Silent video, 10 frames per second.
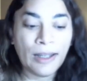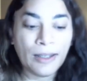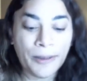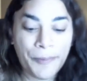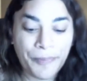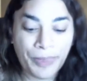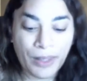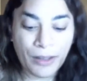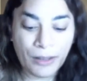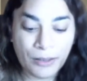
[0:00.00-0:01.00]

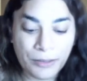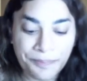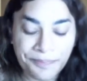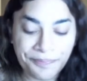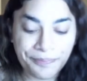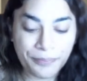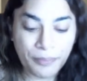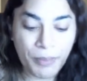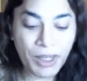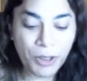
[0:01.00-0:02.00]

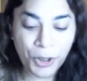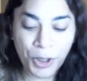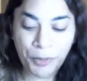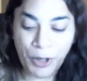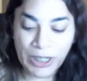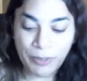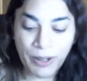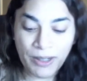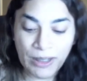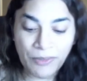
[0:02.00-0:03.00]
Michael Shermer
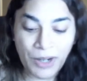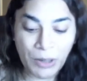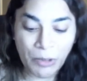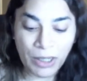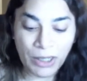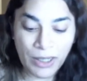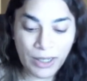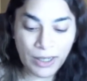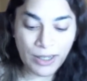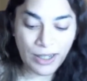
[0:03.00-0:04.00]
explains it very well
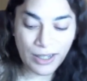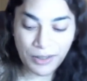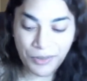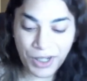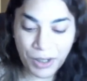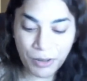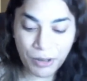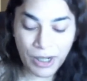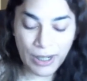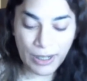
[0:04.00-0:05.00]
in his
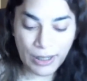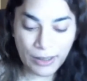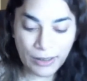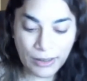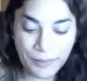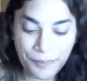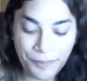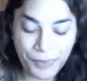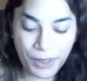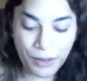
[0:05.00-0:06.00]
video
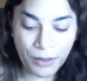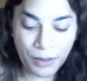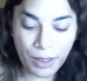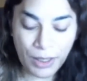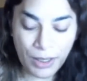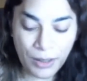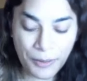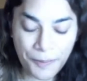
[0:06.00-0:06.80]
called the,